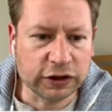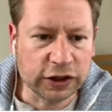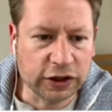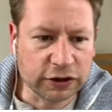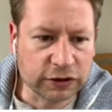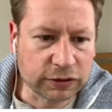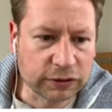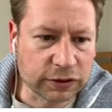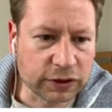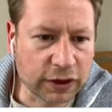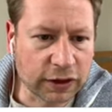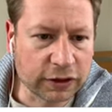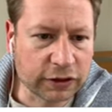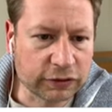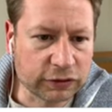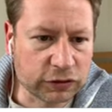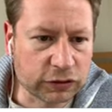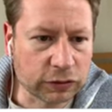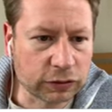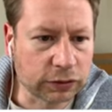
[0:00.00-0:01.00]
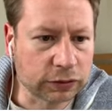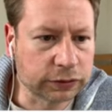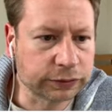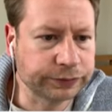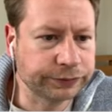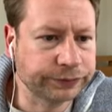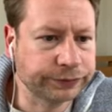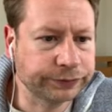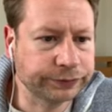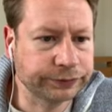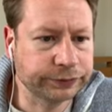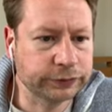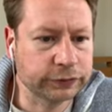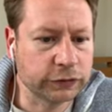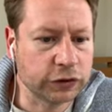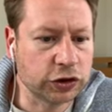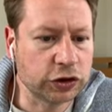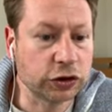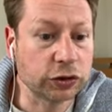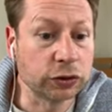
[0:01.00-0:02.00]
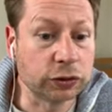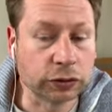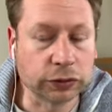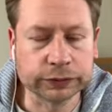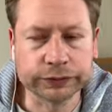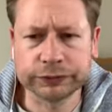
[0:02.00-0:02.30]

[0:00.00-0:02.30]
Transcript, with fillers: chiseled kind of draw. Jaw,